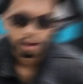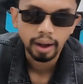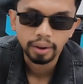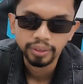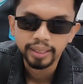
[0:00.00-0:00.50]

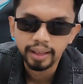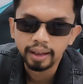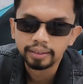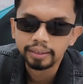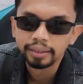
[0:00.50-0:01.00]
After
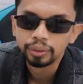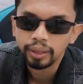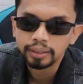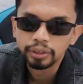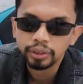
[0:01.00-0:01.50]
that, you
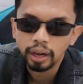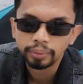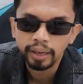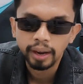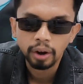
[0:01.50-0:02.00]
can shut the
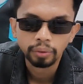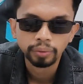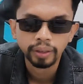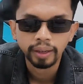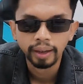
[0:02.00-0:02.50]
key
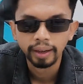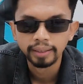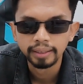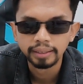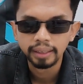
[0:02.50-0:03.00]
off and
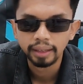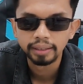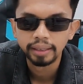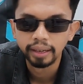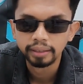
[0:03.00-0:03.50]
then
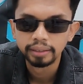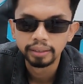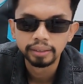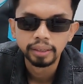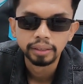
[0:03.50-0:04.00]
start the
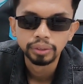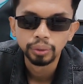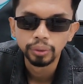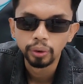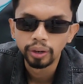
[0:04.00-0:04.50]
engine, so
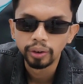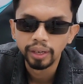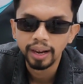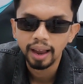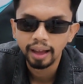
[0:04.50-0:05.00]
your
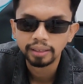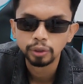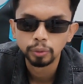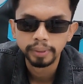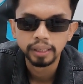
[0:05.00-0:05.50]
oil light
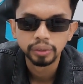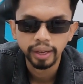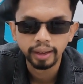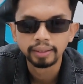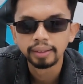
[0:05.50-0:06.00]
should be
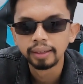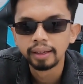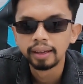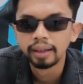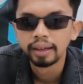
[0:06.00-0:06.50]
reset.
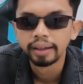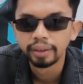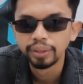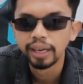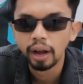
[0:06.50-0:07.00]
If
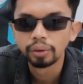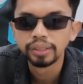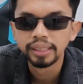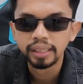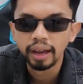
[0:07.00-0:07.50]
it is not
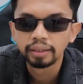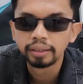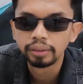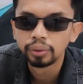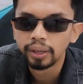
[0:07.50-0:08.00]
reset,
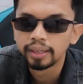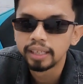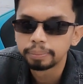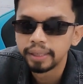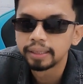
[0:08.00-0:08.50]
you can
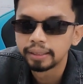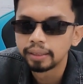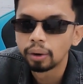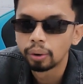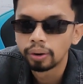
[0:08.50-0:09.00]
repeat it
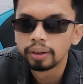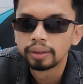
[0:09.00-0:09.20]
or